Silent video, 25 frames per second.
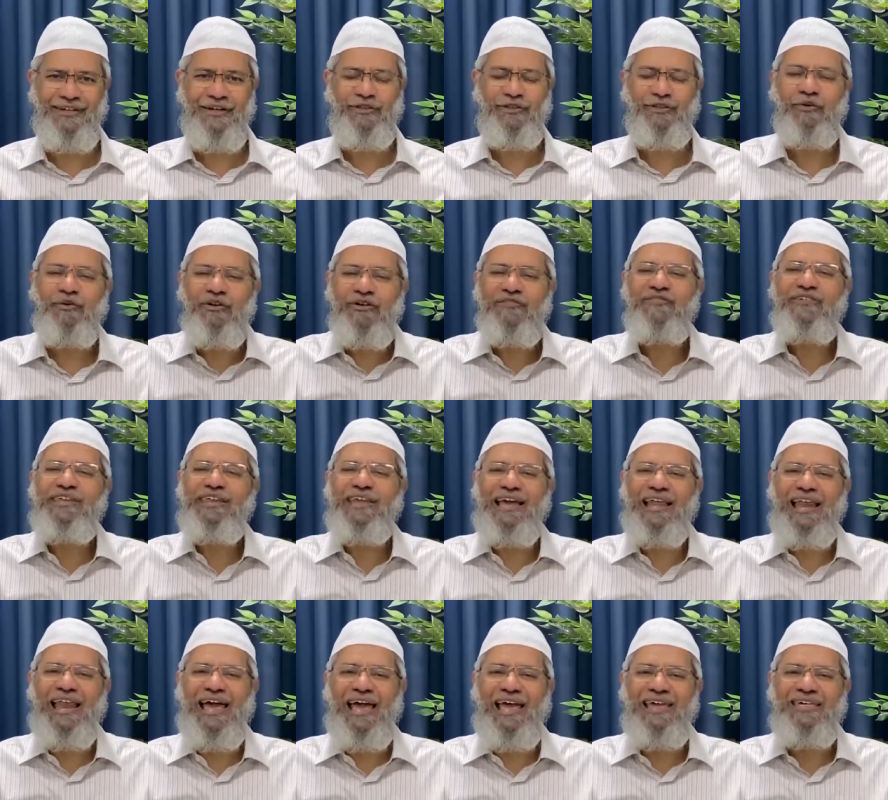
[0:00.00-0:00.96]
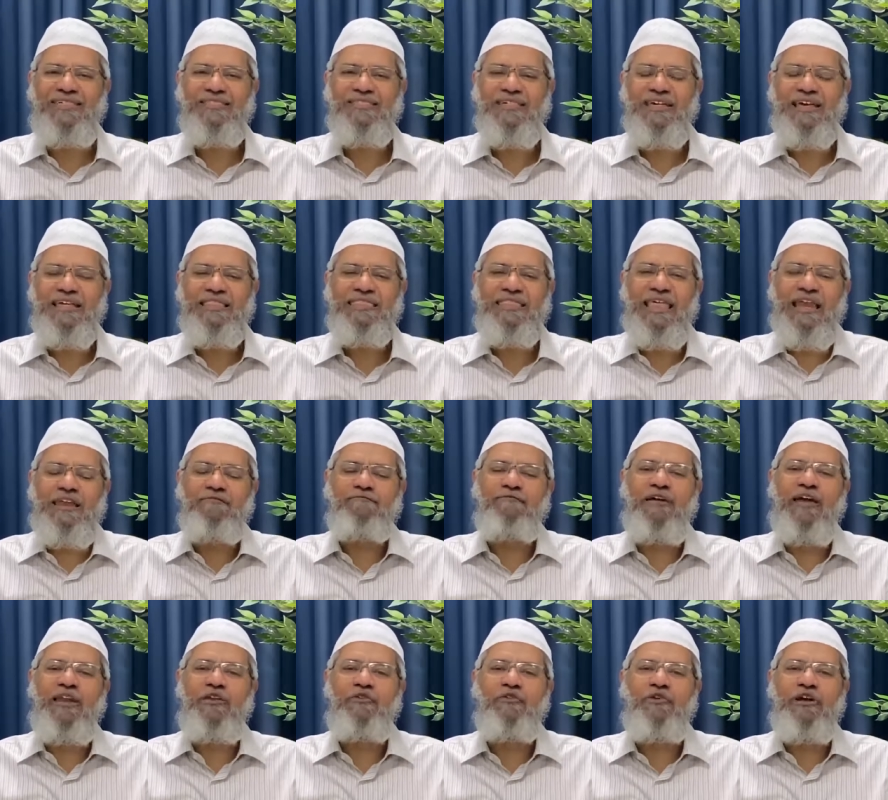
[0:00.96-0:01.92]
So what we realize that
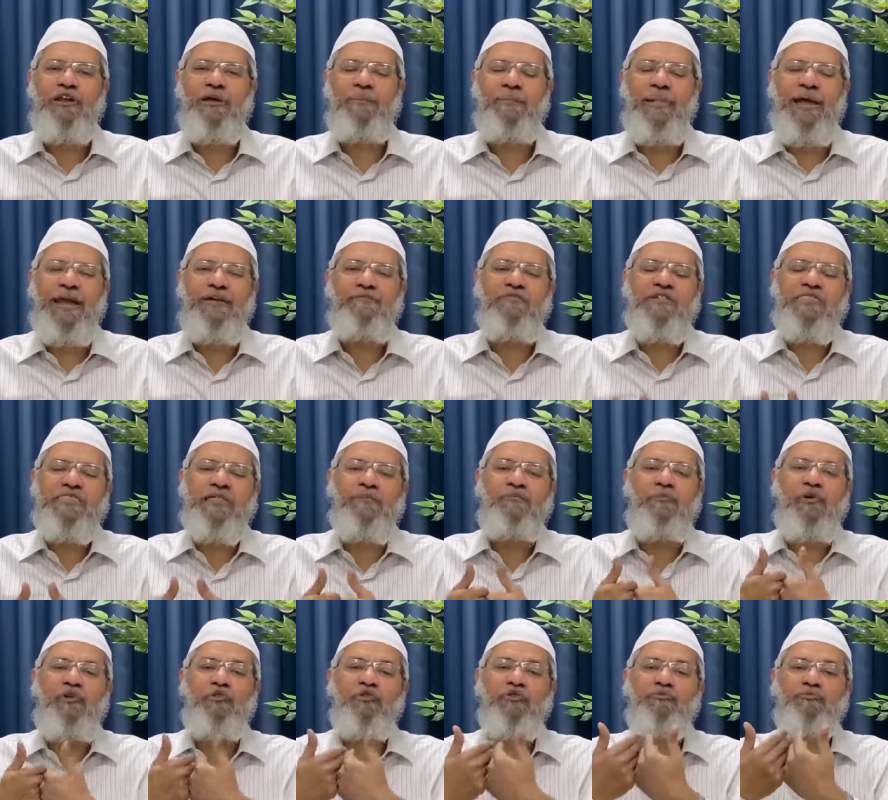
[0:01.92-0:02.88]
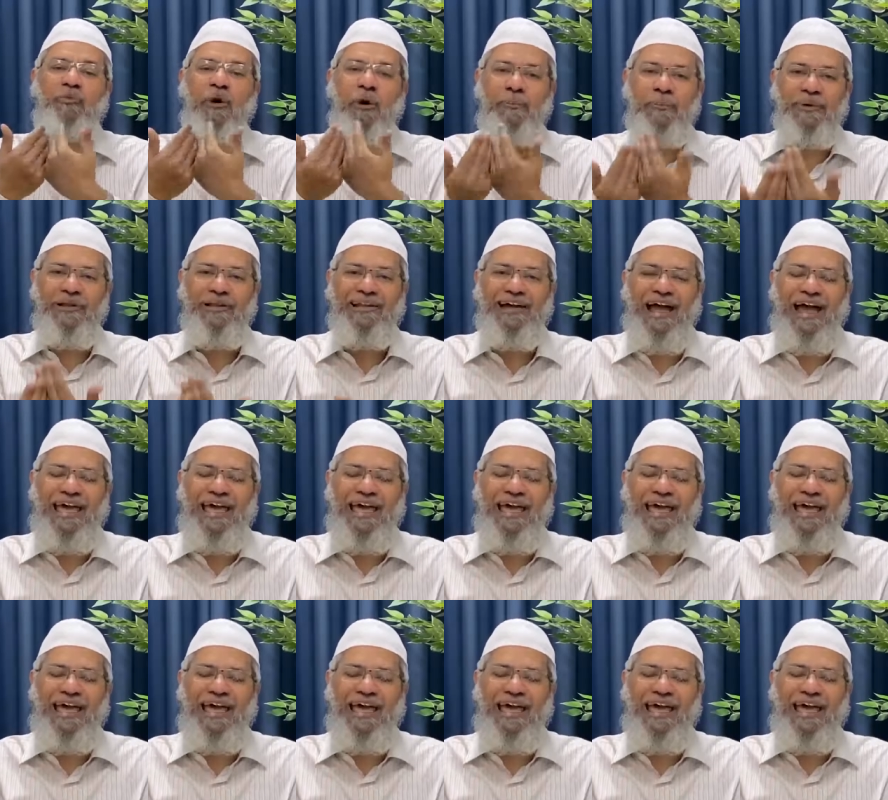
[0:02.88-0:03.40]
when you debate with someone who's popular